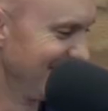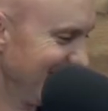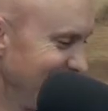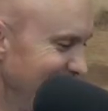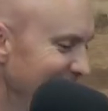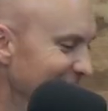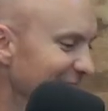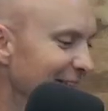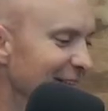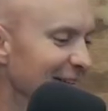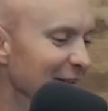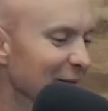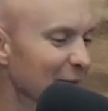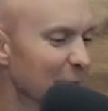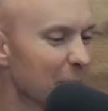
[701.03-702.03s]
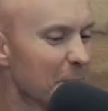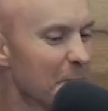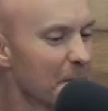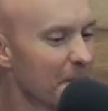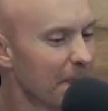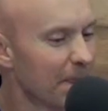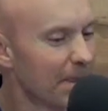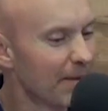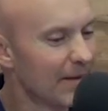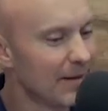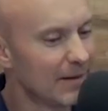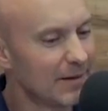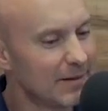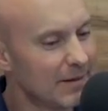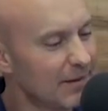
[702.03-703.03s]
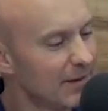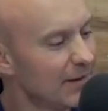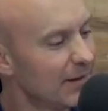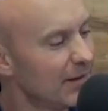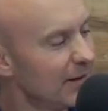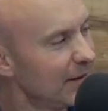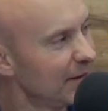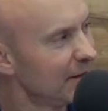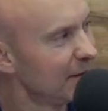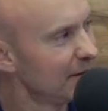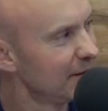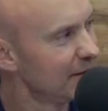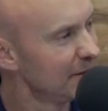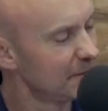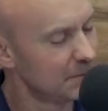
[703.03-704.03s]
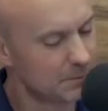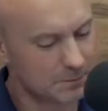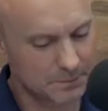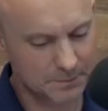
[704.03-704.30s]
[no speech]